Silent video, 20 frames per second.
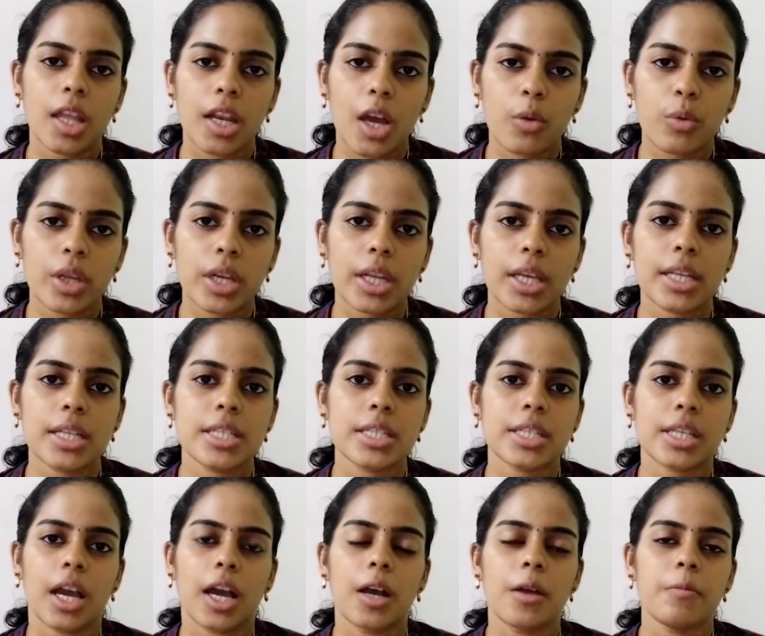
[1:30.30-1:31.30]
Now in
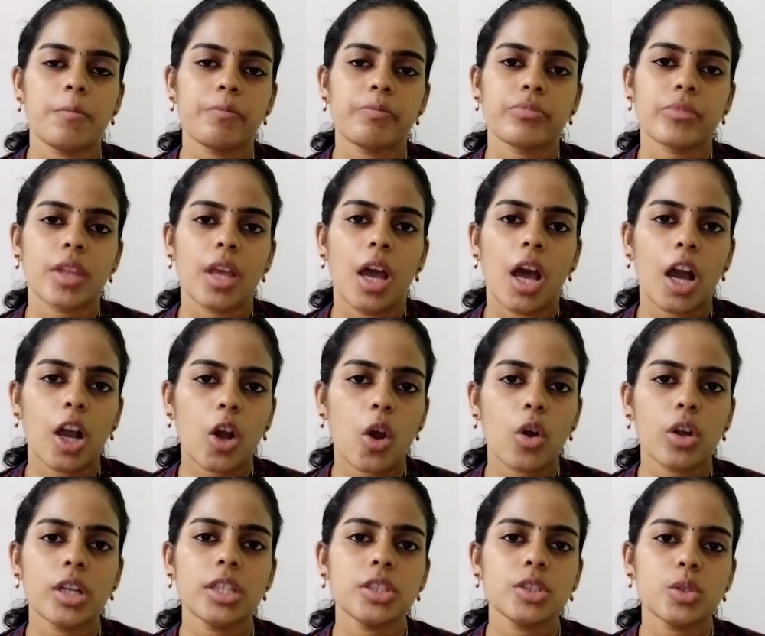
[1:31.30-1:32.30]
India,
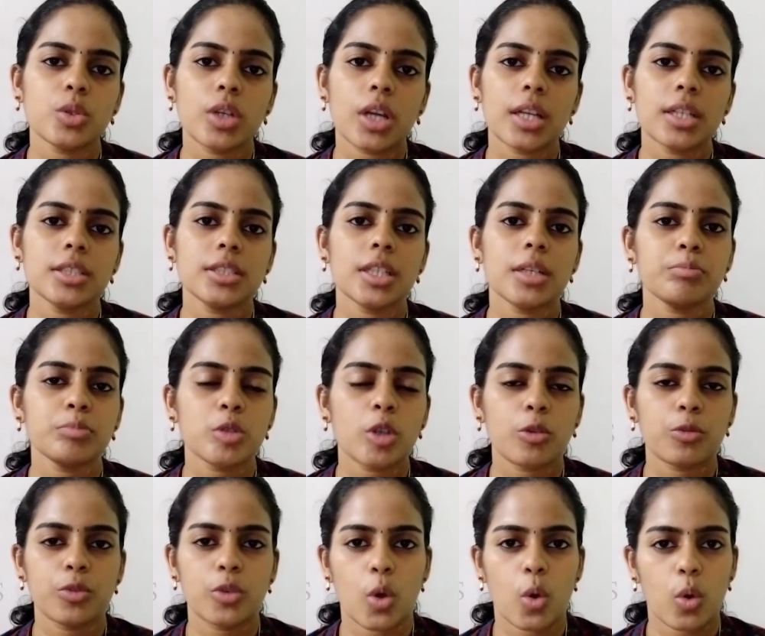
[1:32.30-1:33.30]
according to Contempt
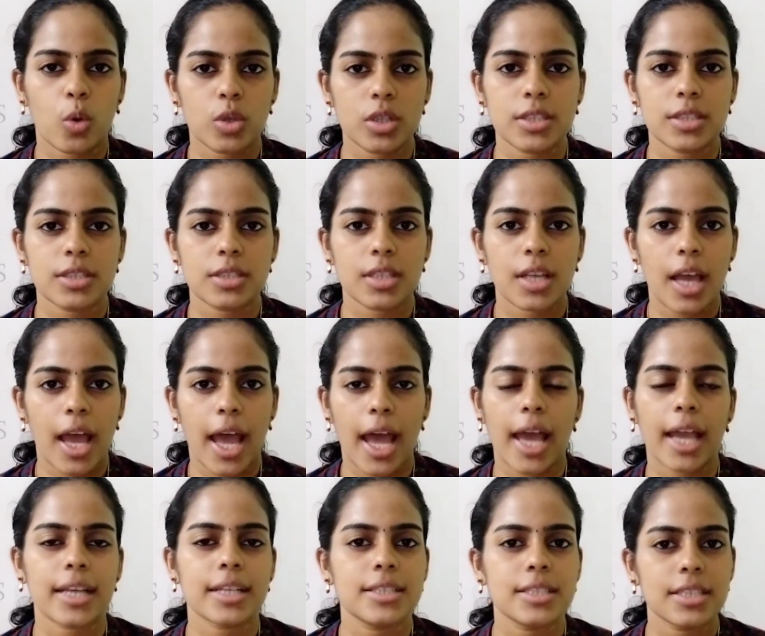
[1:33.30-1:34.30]
of Courts
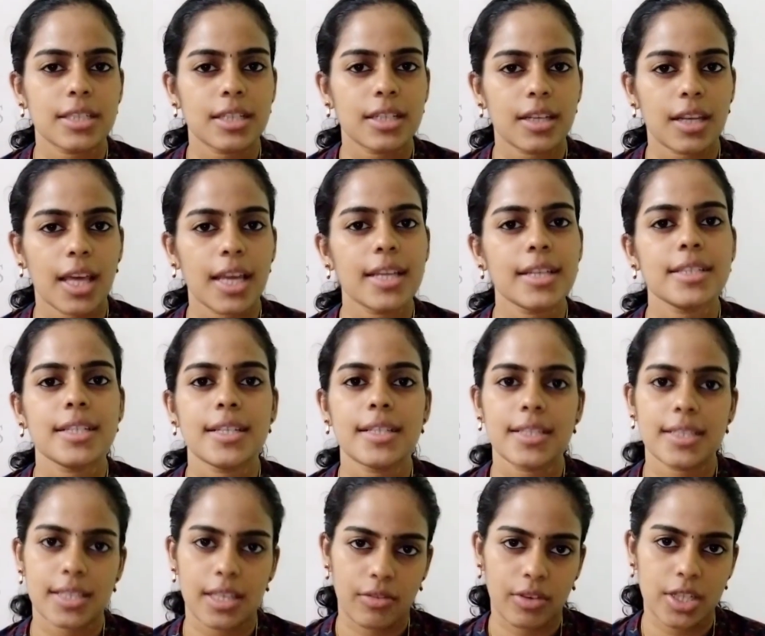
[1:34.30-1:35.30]
Act
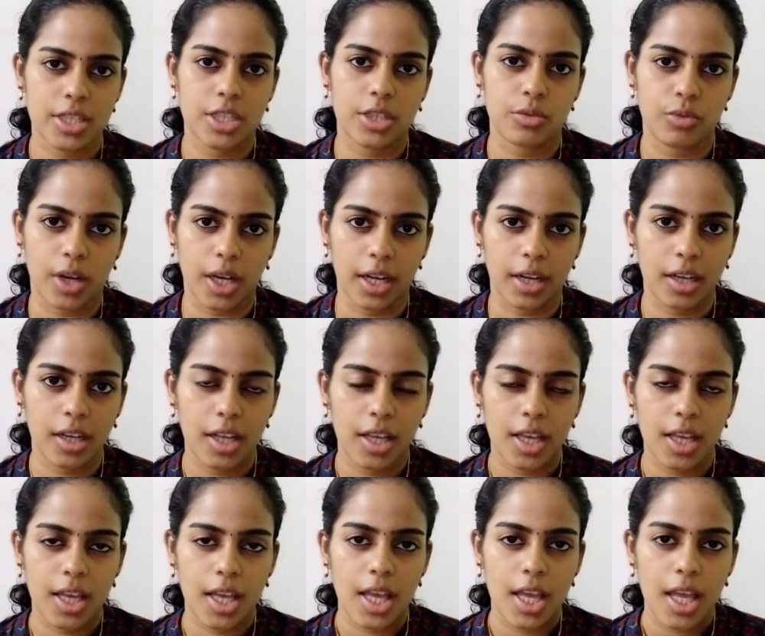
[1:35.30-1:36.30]

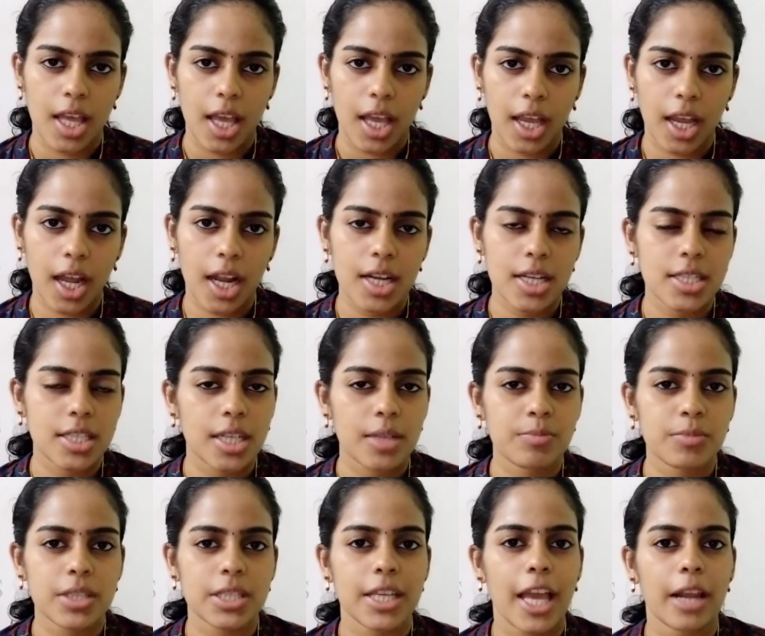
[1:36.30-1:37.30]
1971,
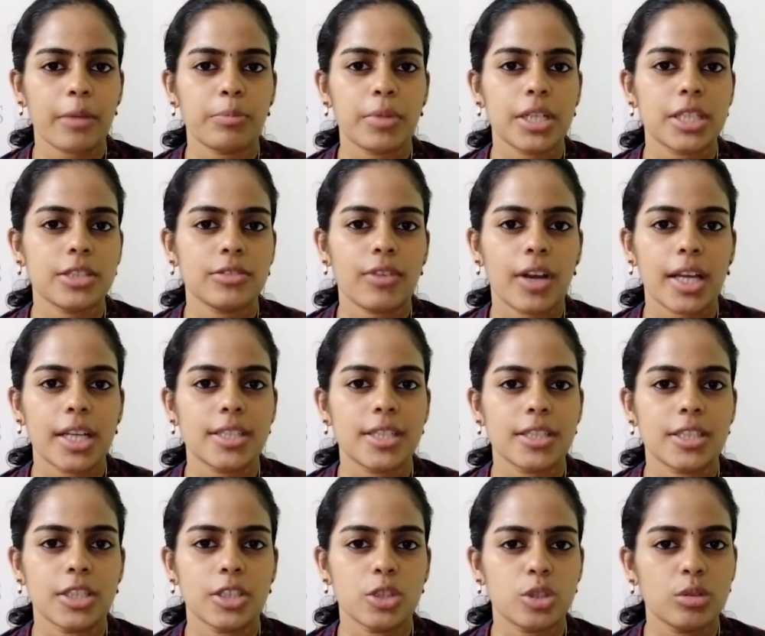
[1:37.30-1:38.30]
contempt can be
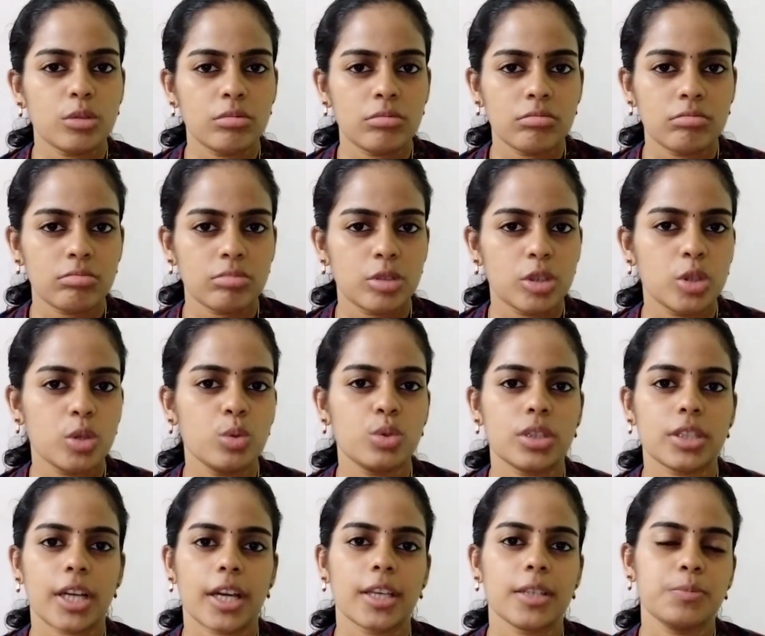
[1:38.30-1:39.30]
divided into
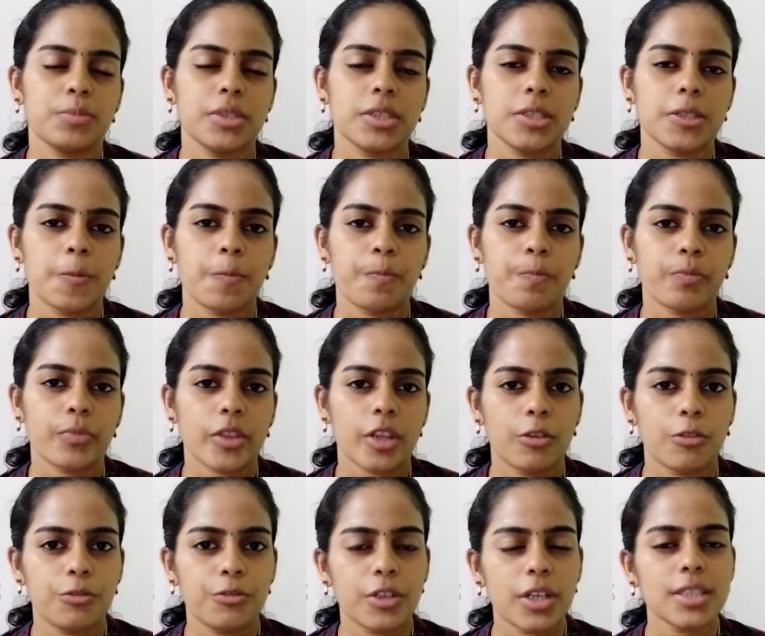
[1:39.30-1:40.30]
two types.
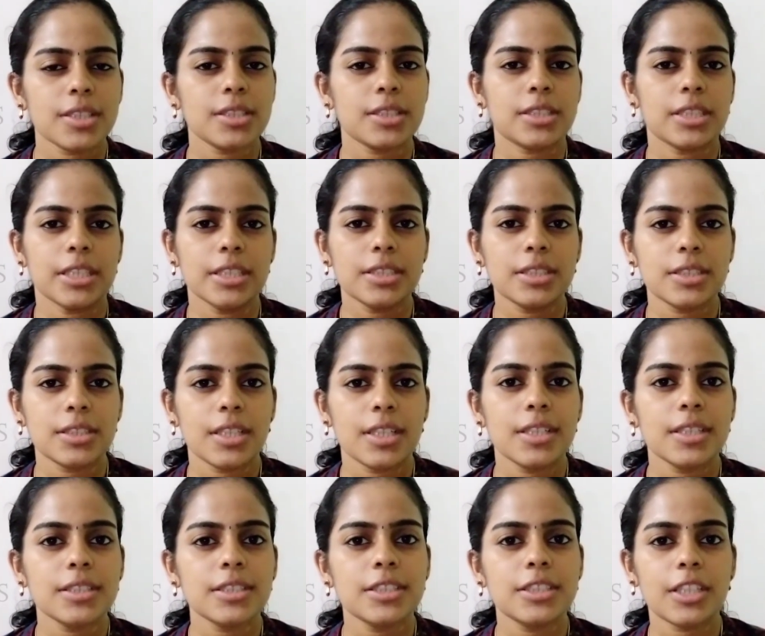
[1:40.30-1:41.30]
First is
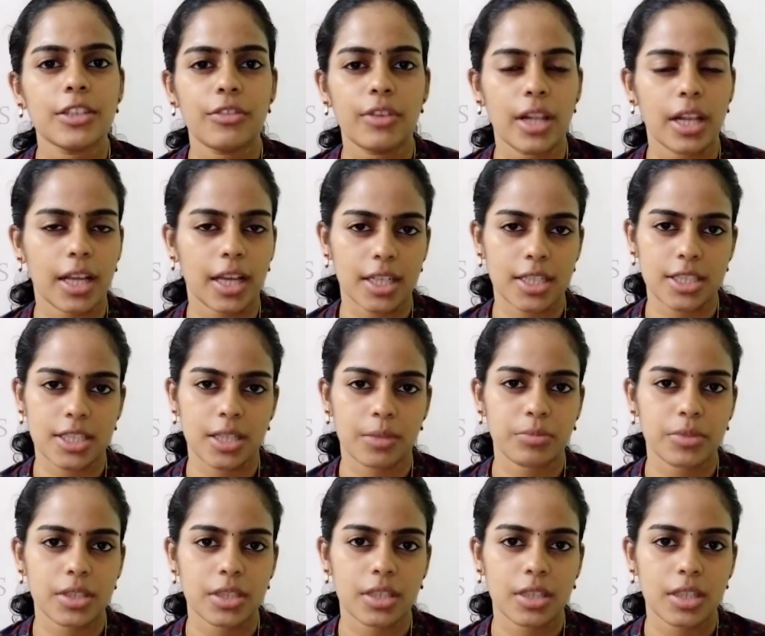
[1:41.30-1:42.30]
civil
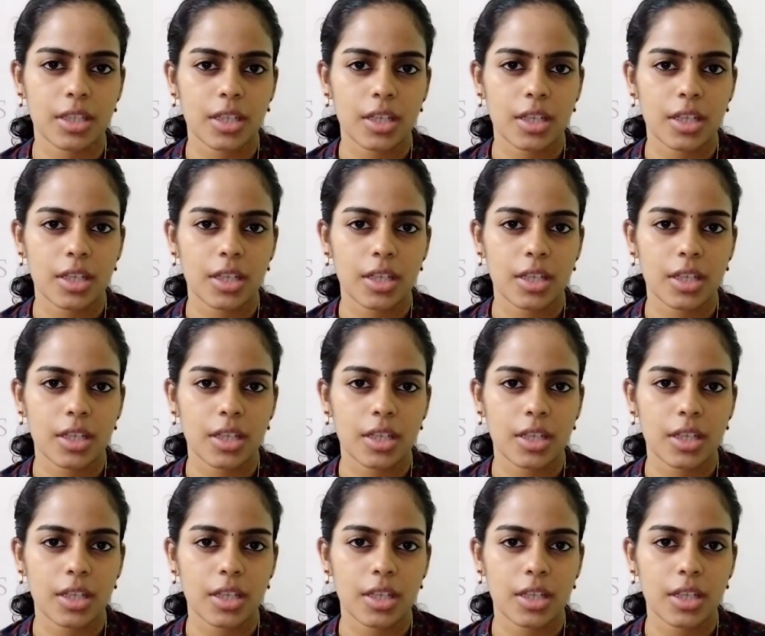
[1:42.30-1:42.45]
contempt.